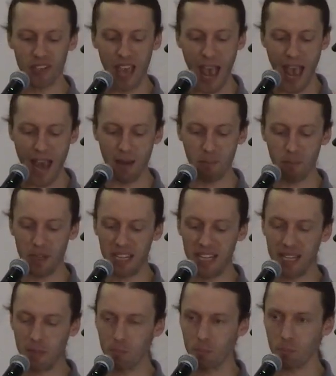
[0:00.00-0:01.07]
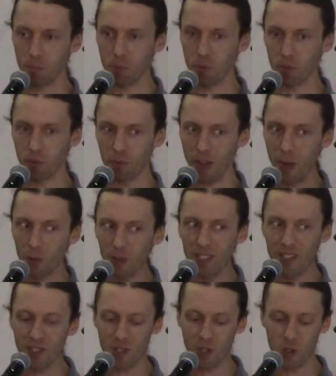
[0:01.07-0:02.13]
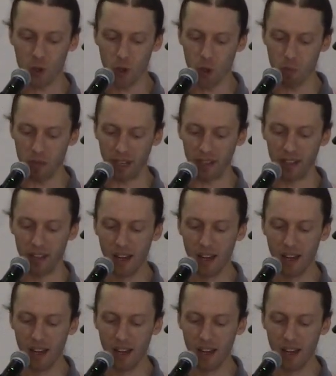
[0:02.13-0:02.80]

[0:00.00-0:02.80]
can be profoundly disturbing,